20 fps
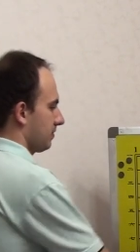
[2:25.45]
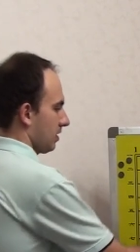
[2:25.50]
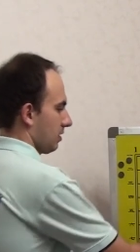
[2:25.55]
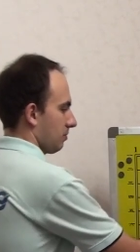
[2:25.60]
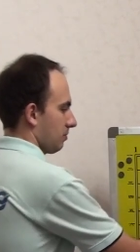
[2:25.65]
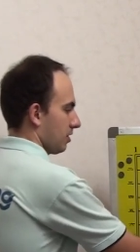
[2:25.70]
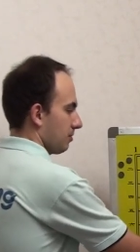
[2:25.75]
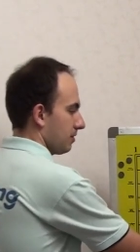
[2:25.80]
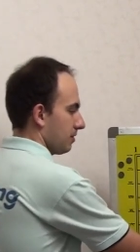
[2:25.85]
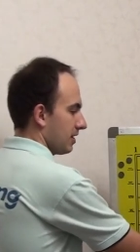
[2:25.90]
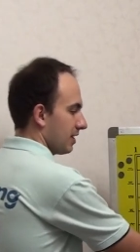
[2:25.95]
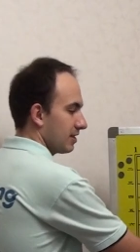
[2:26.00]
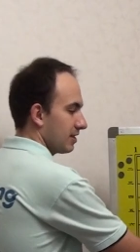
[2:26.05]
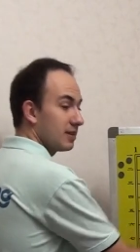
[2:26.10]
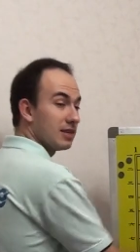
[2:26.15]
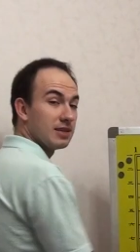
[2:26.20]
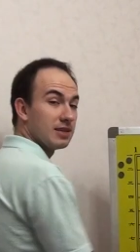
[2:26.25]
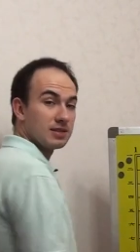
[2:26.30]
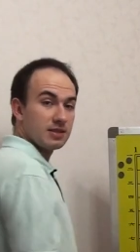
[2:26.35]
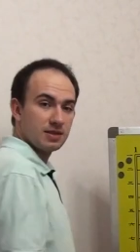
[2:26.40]
Maybe like
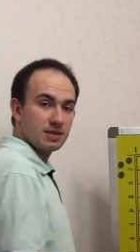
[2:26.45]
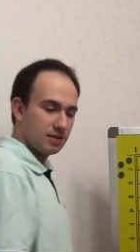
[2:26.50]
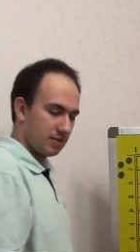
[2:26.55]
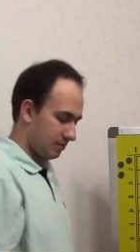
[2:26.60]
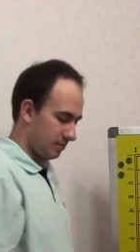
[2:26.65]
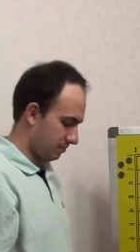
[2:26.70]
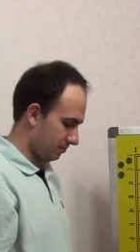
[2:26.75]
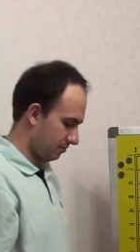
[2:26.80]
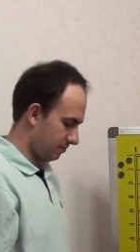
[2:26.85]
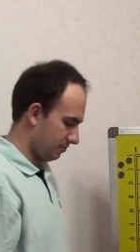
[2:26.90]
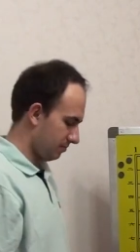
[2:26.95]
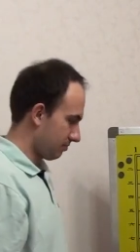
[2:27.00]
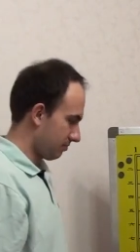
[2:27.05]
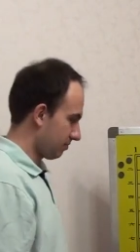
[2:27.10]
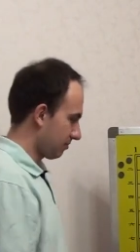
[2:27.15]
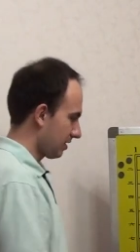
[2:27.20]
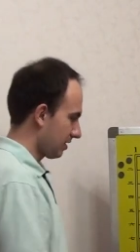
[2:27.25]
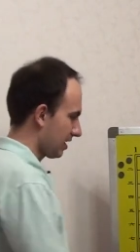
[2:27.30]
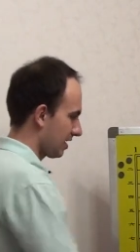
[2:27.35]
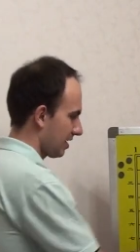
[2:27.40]
this.
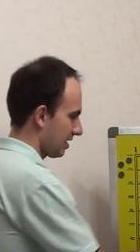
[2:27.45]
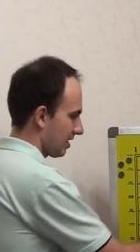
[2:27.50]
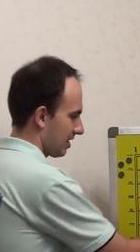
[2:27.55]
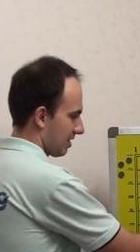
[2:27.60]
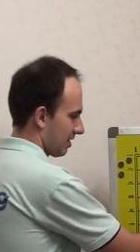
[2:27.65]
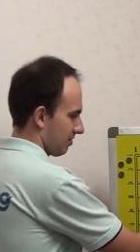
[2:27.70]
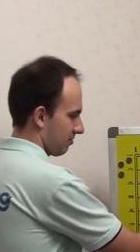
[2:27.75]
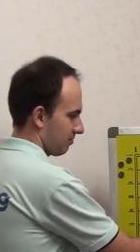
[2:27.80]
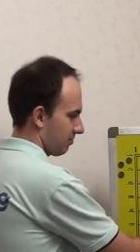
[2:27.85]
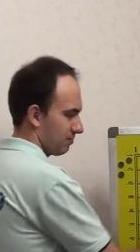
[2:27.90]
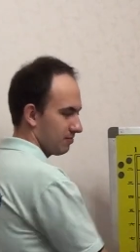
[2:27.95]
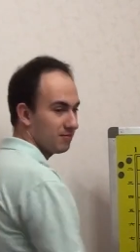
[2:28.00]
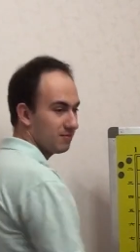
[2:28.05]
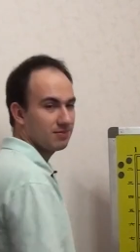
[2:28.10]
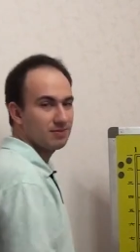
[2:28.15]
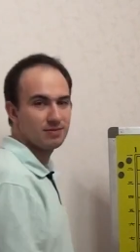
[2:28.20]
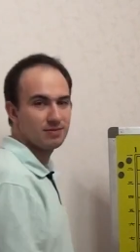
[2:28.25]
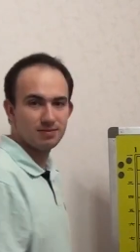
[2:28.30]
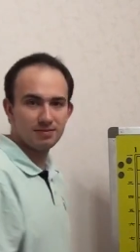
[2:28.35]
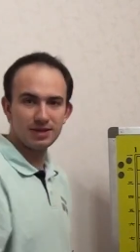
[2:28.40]
Uh,
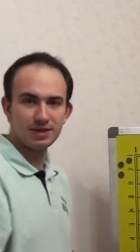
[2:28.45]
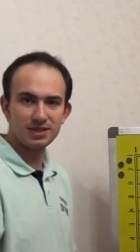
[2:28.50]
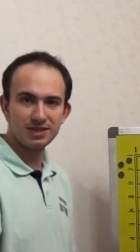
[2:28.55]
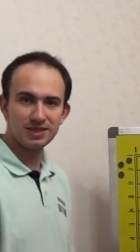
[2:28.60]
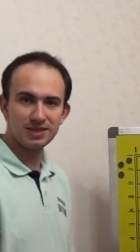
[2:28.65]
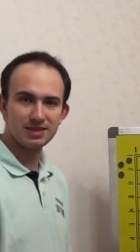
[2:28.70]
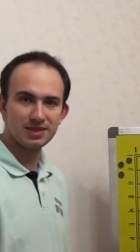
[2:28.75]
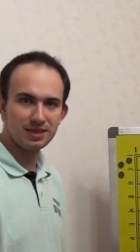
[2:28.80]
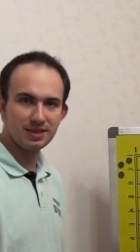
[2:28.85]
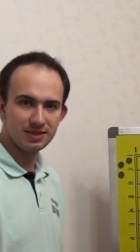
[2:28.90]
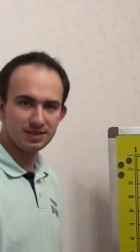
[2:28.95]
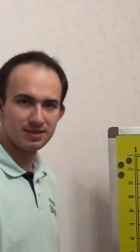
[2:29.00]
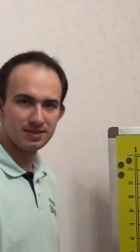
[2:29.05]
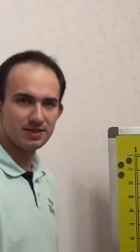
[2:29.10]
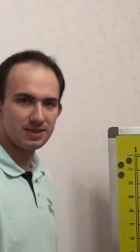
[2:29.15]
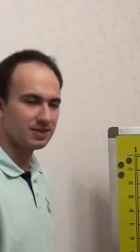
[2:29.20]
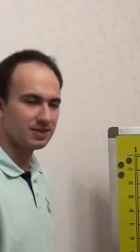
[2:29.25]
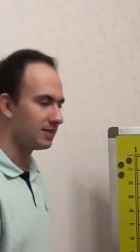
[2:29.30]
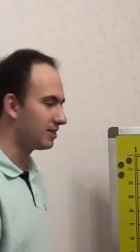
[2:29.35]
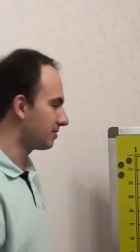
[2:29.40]
just kills,
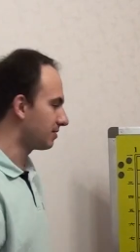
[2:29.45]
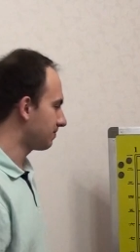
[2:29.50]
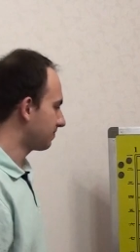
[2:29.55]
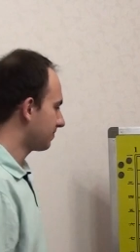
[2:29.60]
easy.